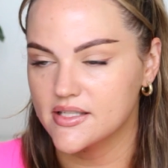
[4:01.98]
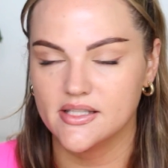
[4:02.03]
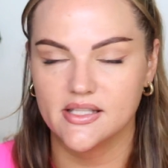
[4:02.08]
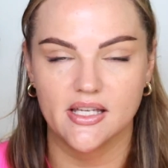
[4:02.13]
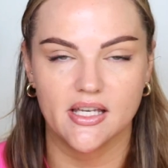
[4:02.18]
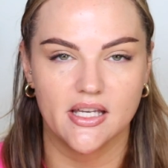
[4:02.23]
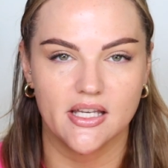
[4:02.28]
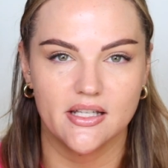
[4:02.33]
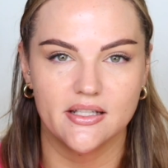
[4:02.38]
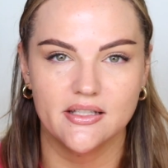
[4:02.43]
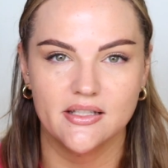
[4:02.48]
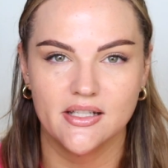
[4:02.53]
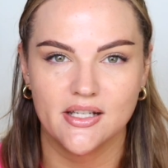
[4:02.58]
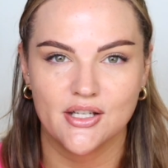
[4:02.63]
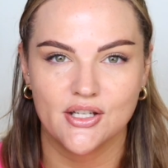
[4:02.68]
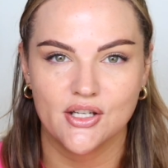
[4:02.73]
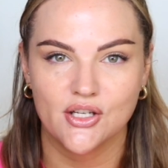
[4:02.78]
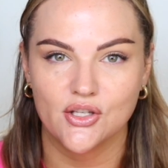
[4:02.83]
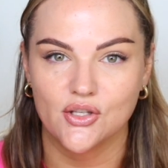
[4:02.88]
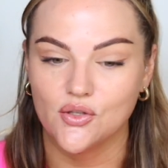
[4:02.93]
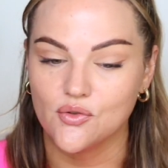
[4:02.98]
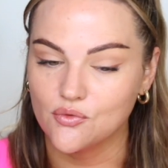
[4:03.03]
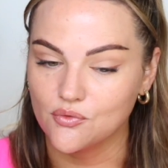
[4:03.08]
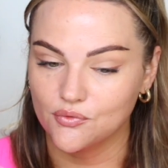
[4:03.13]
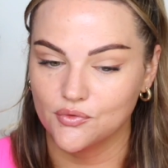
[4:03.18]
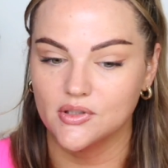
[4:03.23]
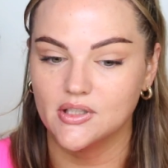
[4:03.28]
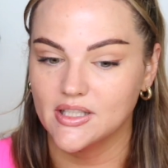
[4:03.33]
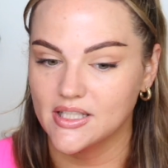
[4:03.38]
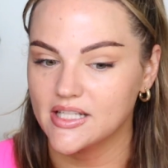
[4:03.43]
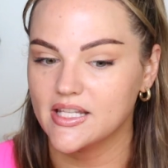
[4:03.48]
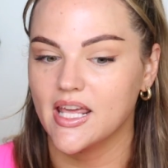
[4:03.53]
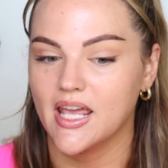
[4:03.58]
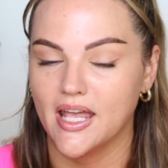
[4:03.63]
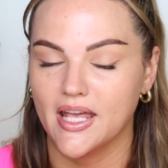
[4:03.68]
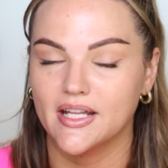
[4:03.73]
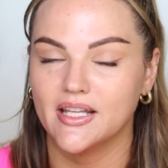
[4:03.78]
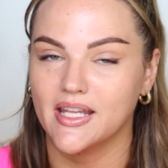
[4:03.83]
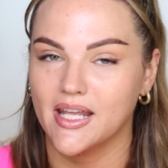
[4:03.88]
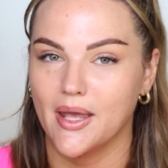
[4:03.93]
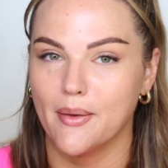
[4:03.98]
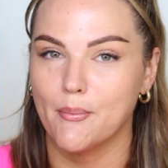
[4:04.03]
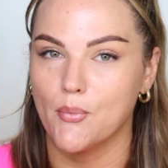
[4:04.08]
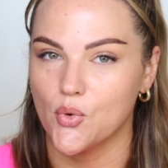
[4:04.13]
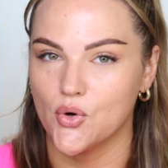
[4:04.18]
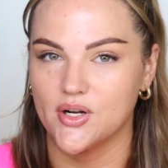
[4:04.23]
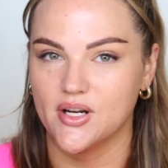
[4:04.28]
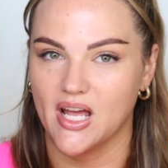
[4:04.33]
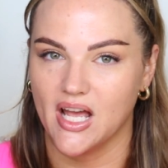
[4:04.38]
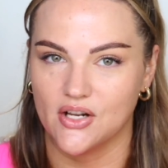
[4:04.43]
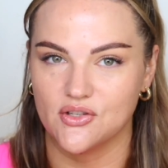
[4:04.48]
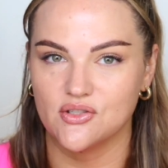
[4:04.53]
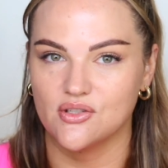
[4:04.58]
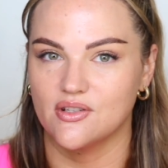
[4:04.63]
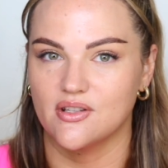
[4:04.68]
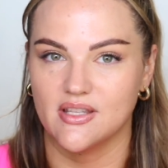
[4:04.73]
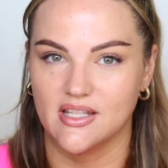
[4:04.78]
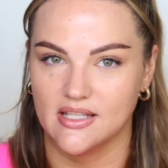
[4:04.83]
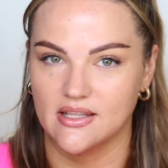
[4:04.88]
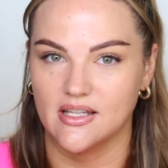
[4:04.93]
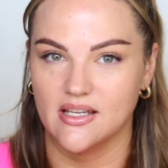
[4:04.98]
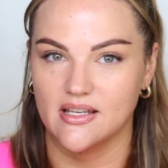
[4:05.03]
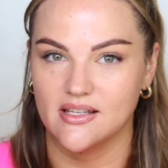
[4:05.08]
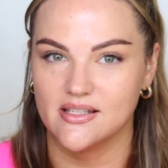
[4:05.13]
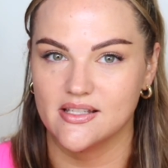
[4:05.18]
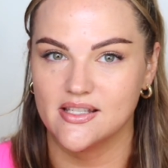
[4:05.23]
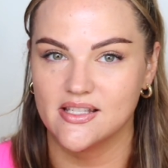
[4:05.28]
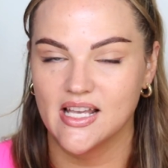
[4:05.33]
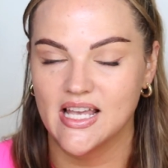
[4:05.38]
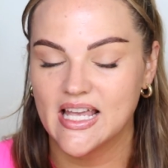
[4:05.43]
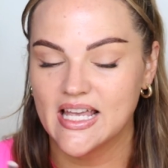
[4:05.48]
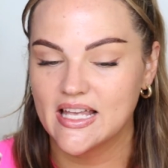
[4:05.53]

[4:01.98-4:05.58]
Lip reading: skin, you really can't get more natural than this.